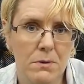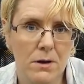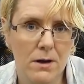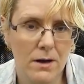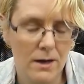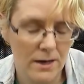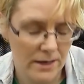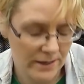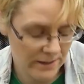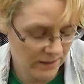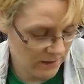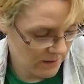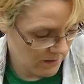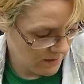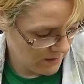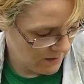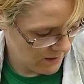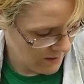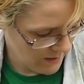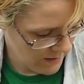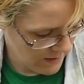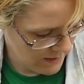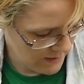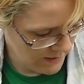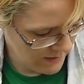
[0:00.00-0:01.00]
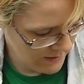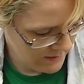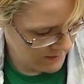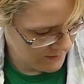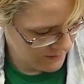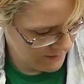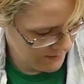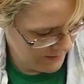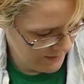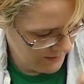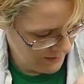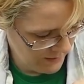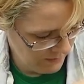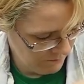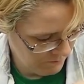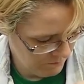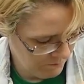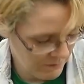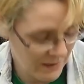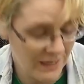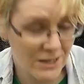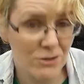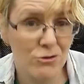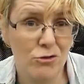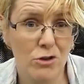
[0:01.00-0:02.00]
Pi and a
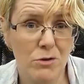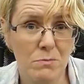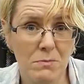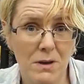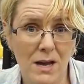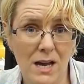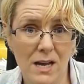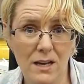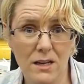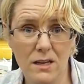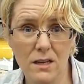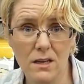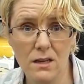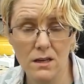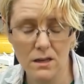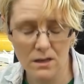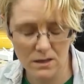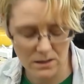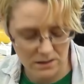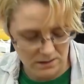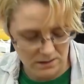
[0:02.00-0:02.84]
battery pack.